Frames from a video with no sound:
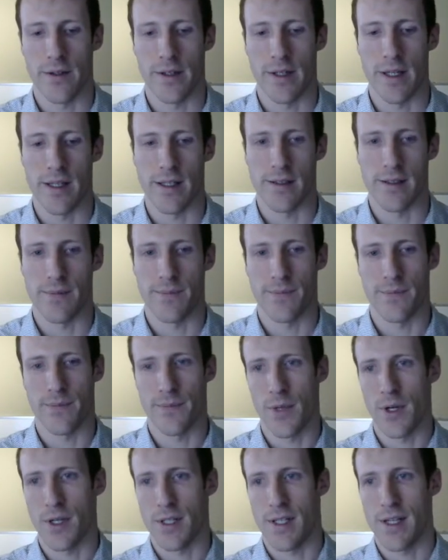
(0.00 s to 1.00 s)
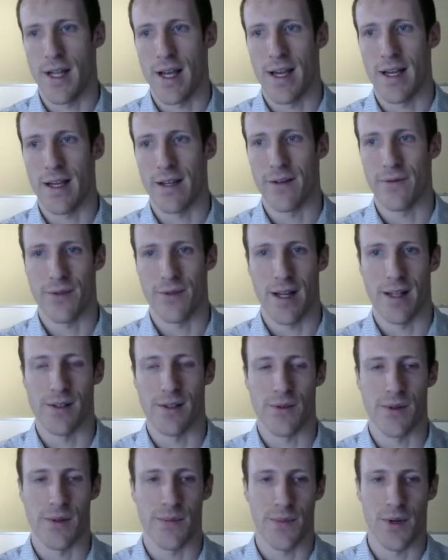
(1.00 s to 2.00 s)
is person A
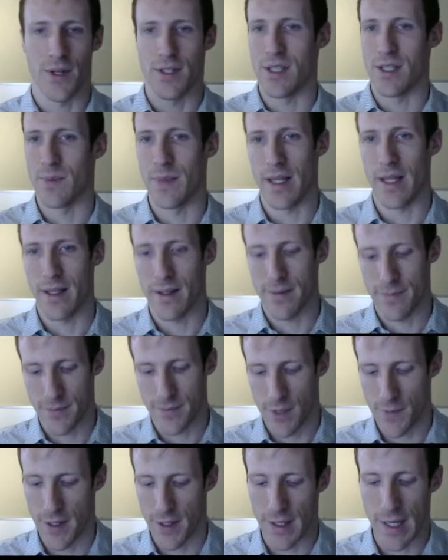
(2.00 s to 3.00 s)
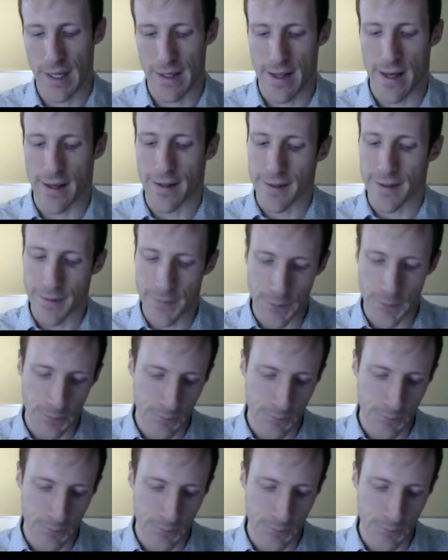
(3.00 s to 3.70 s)
friends with person B? Something like that.